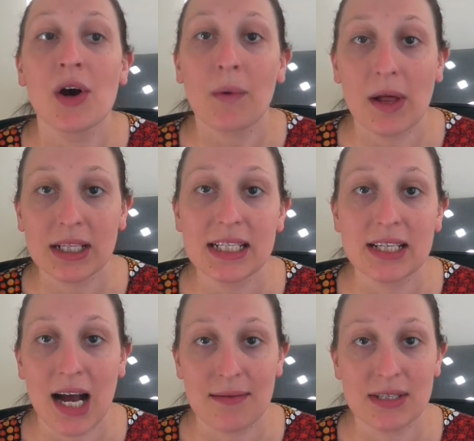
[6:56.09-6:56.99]
quality
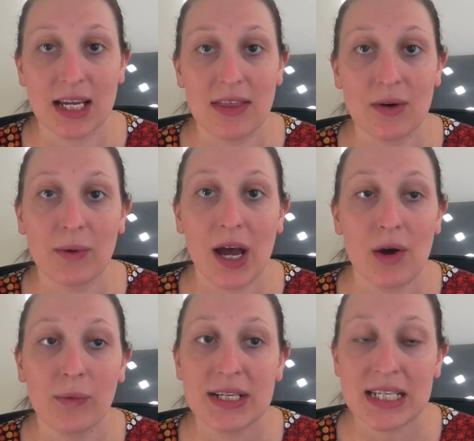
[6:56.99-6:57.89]
time together
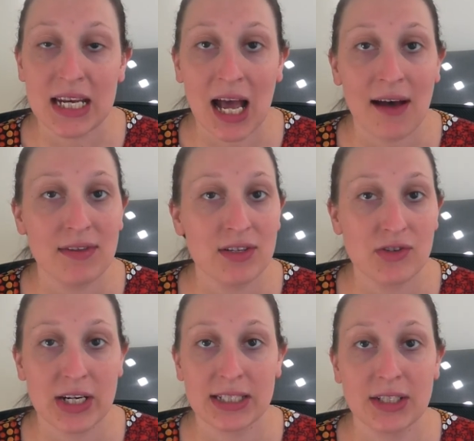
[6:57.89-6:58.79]
where we didn't have the
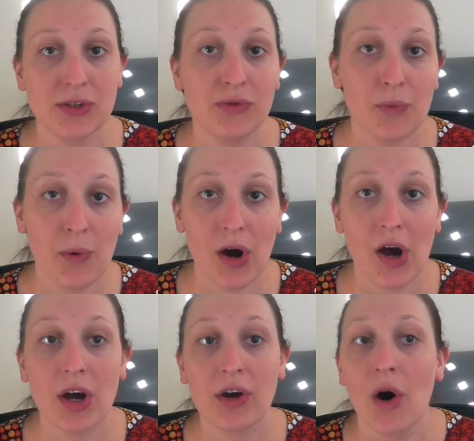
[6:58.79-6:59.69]
stresses of
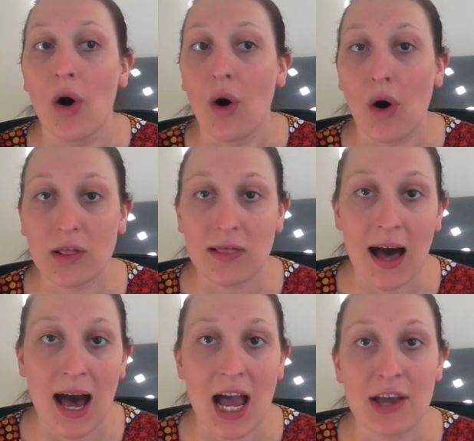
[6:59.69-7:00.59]
work or
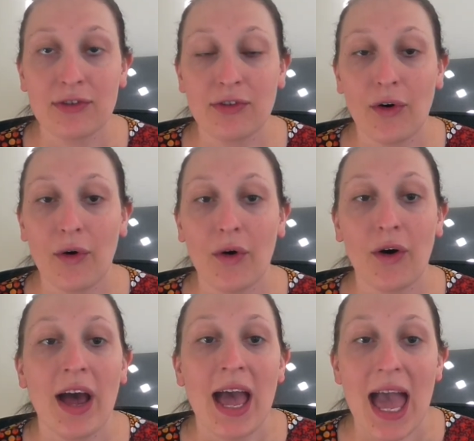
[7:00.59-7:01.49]
life or